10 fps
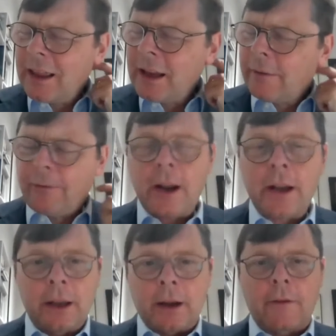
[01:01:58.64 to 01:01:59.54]
think the
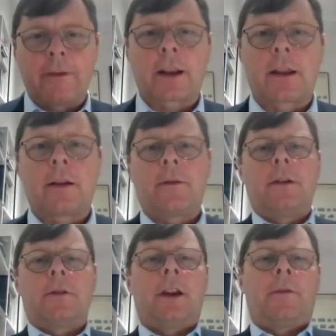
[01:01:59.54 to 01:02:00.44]
flattening effect that
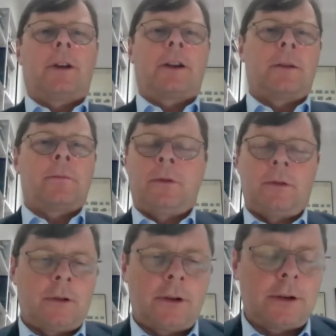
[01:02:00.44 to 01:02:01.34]
you see, for
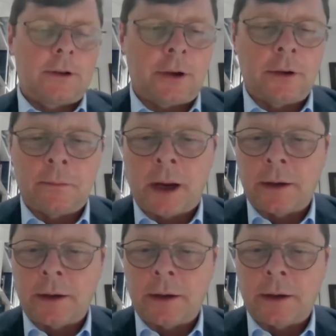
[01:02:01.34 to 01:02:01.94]
example, Gilles